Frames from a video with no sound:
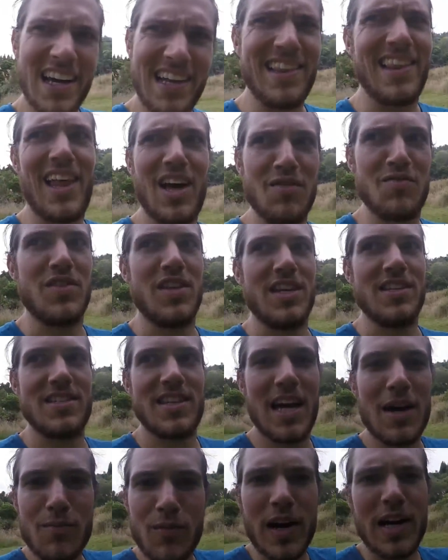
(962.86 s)
I love
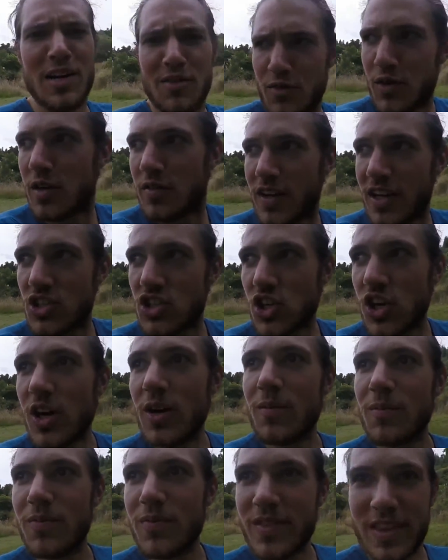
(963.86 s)
this. I'm ready for adventure.
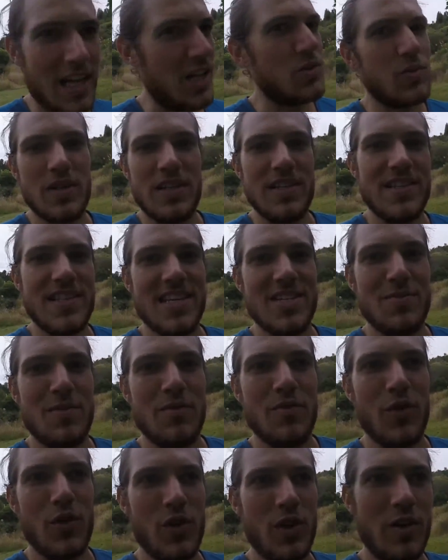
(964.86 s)
That's what he says
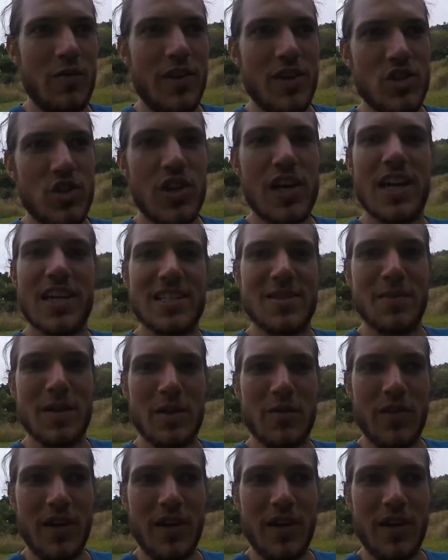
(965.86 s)
before the adventure kicks him in the